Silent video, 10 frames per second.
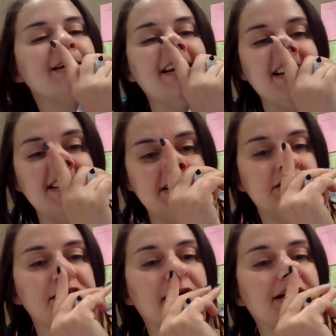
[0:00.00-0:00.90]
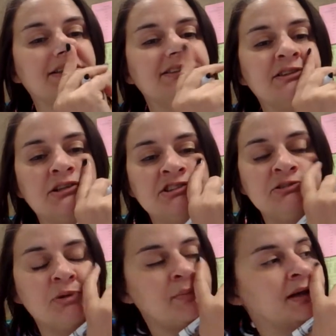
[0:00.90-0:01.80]
Eight ducks are
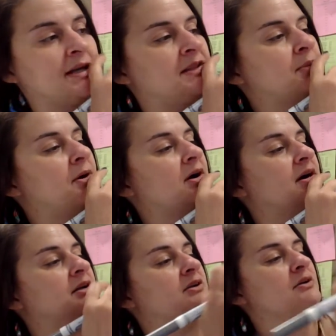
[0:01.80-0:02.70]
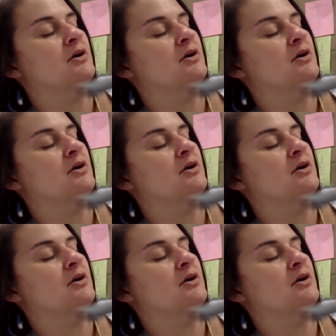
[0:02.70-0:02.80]
swimming in the pond.